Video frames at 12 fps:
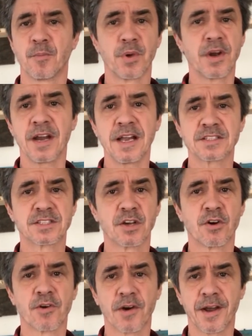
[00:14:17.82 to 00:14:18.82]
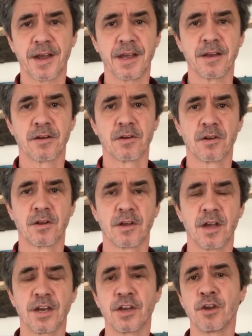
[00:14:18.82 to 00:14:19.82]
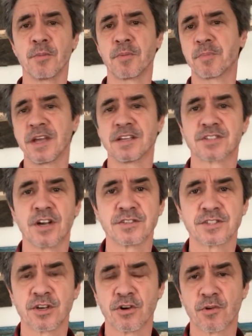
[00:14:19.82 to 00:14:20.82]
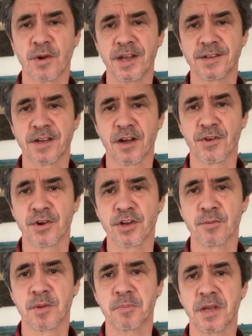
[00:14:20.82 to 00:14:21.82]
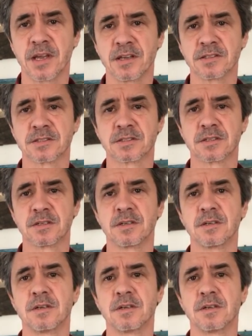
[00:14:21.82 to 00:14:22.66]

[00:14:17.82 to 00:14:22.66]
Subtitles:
But it ain't so great. And human beings aren't so great to other human beings.